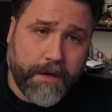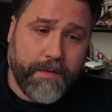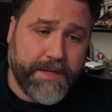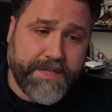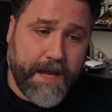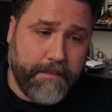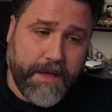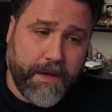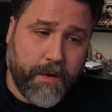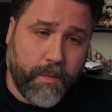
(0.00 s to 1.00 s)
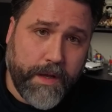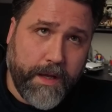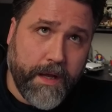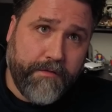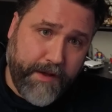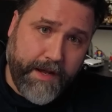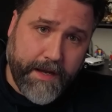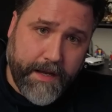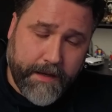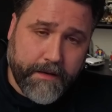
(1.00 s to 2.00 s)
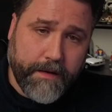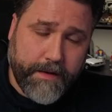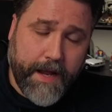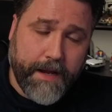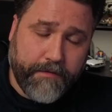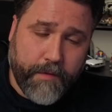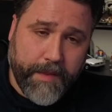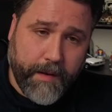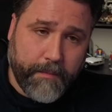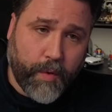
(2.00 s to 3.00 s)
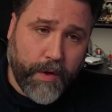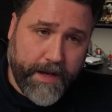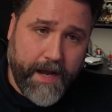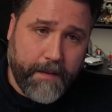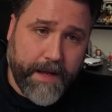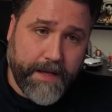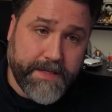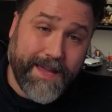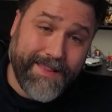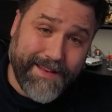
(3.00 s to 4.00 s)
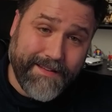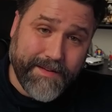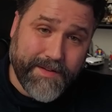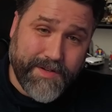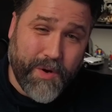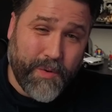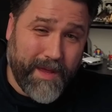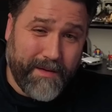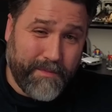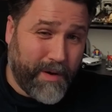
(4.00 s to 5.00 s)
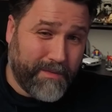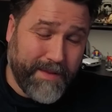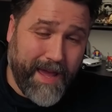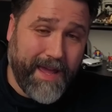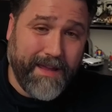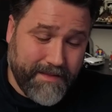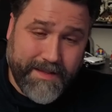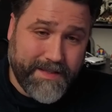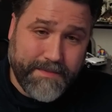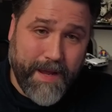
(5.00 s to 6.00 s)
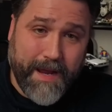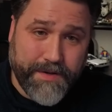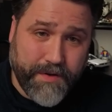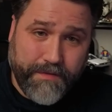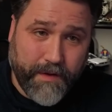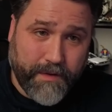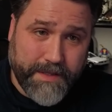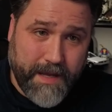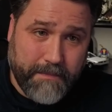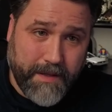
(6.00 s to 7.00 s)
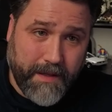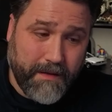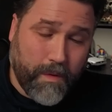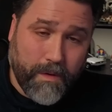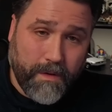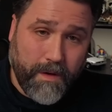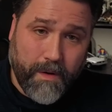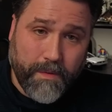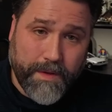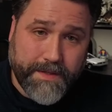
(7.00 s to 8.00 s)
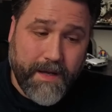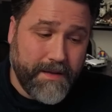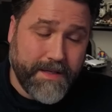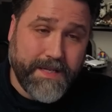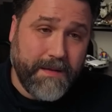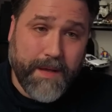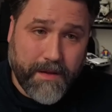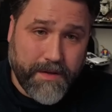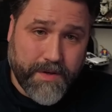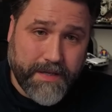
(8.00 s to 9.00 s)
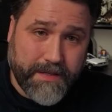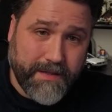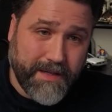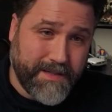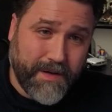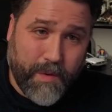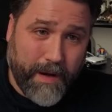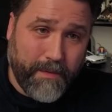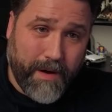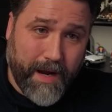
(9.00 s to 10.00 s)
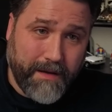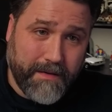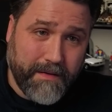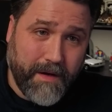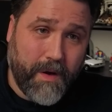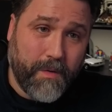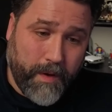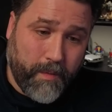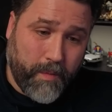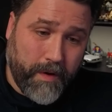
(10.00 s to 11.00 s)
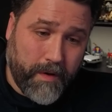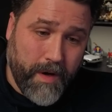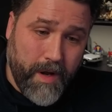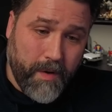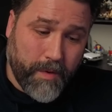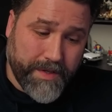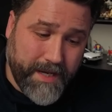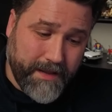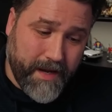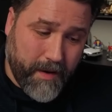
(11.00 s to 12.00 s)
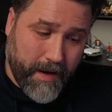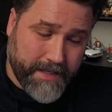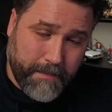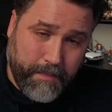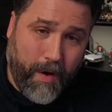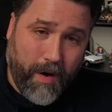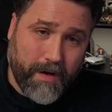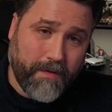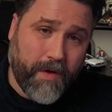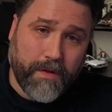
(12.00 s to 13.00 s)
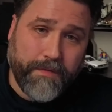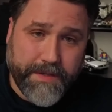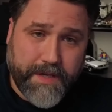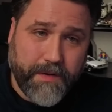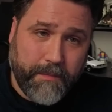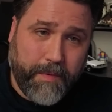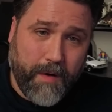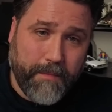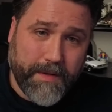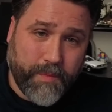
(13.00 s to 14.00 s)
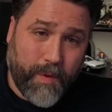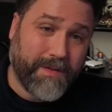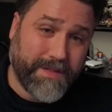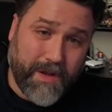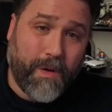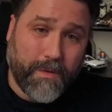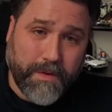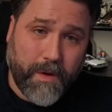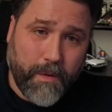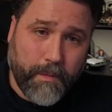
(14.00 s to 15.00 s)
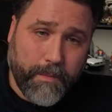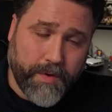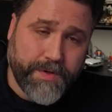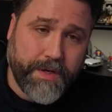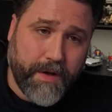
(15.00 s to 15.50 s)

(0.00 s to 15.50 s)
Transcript: the same deal. We feed in data from the employee database and then show that, well, hey, this manager field is empty, or, this email address isn't quite right. We're sitting there as a part of all of these other departments whilst also pushing